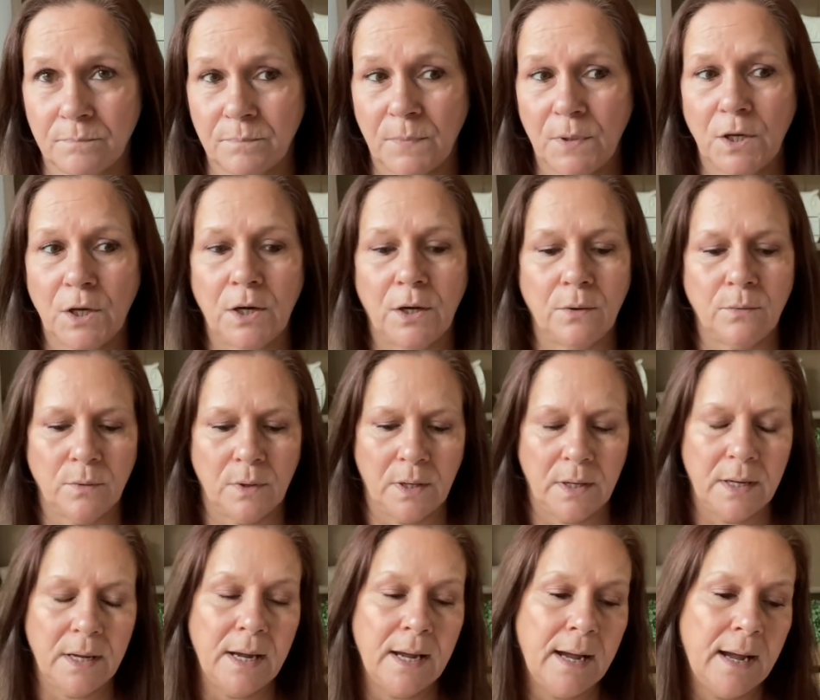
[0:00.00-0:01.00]
you know,
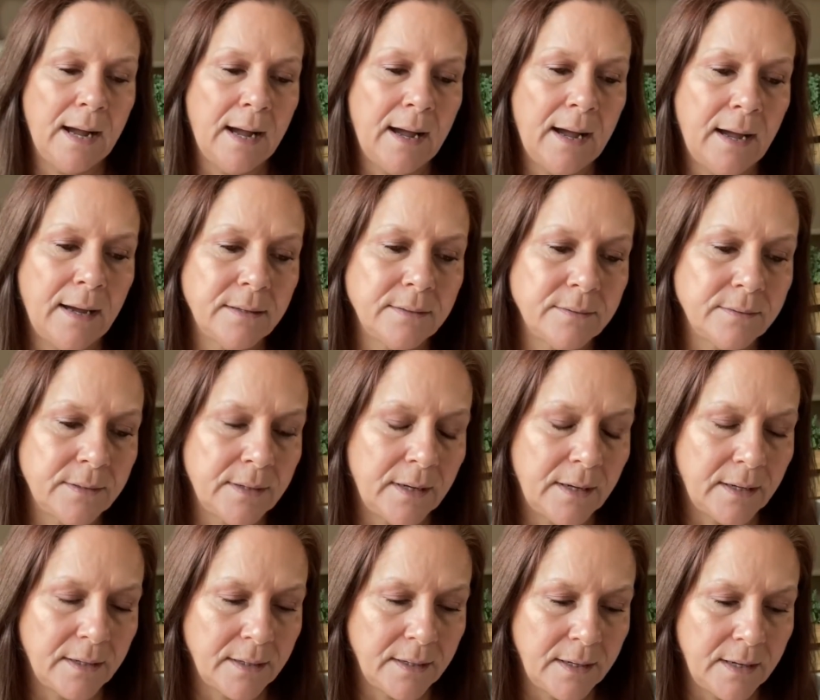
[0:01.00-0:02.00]

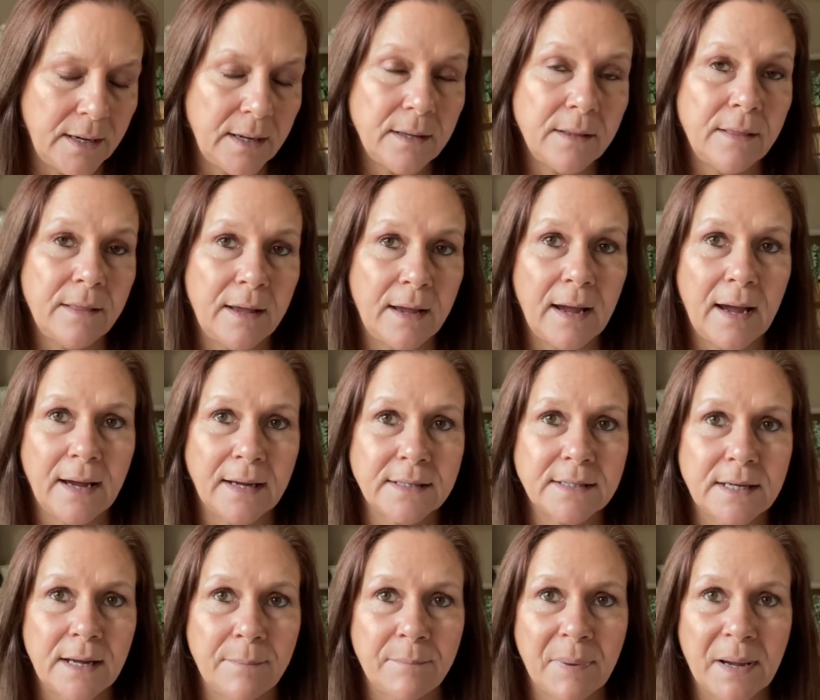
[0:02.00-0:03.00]
and it had
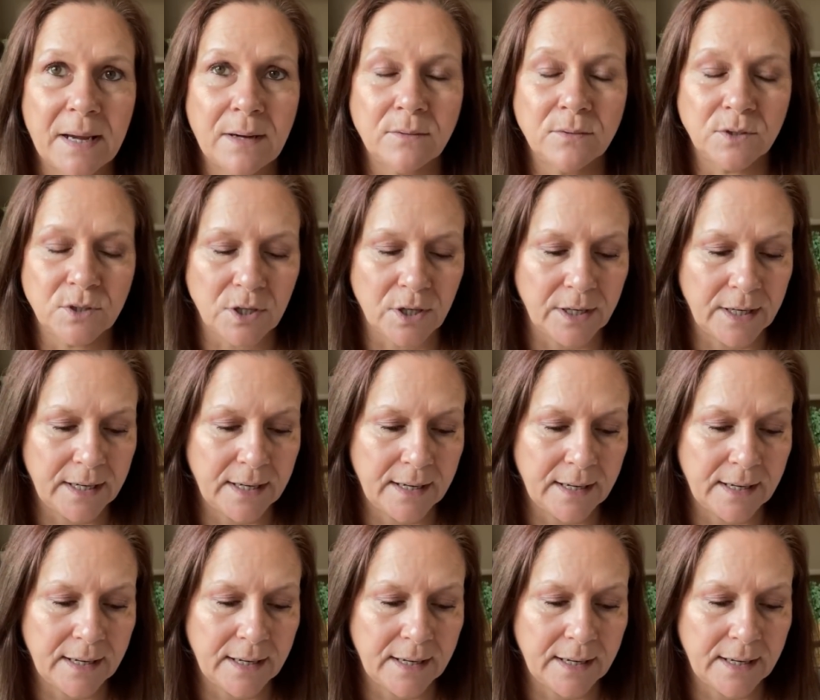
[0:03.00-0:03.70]
£10 on it.